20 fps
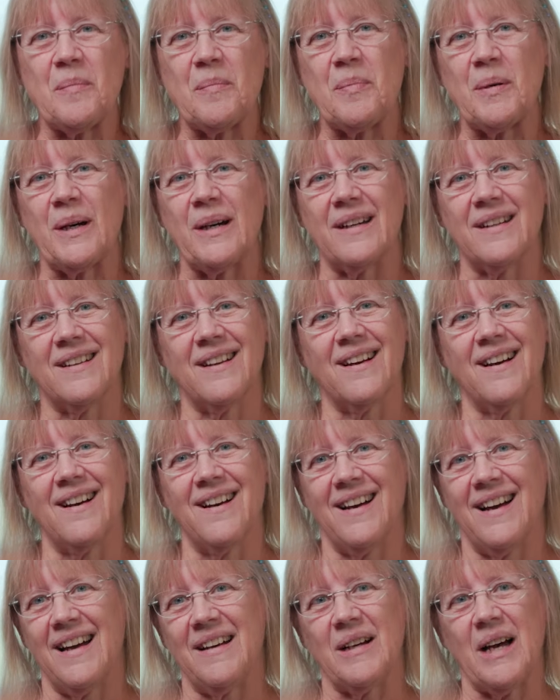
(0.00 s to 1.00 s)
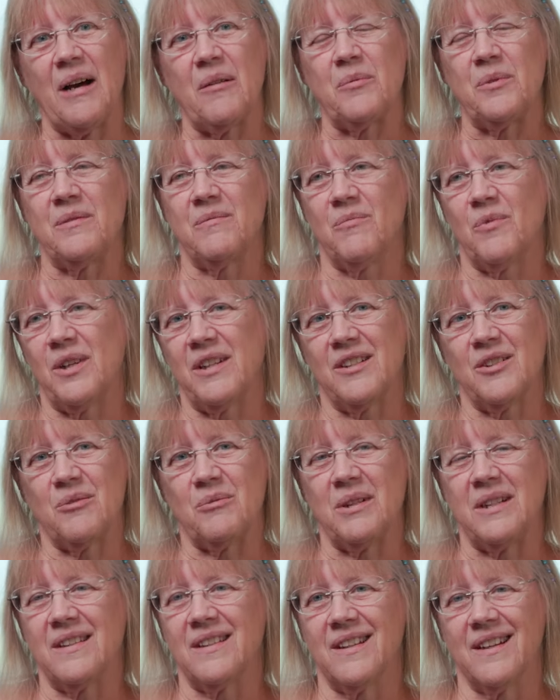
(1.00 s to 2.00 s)
But I wouldn't want to
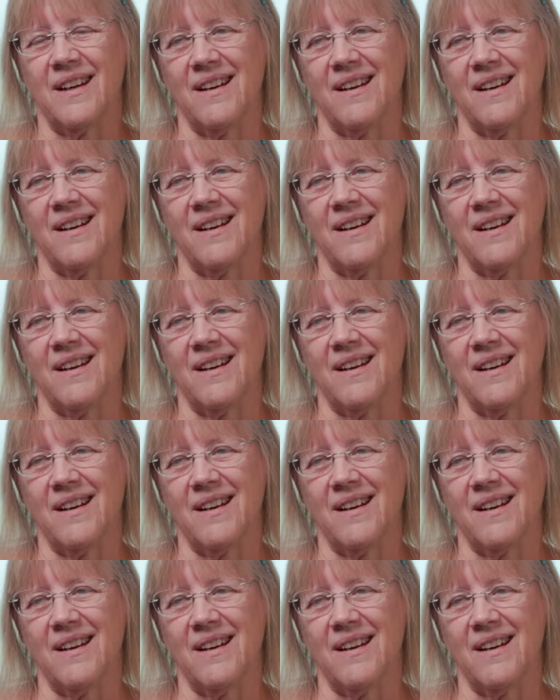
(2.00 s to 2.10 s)
do anything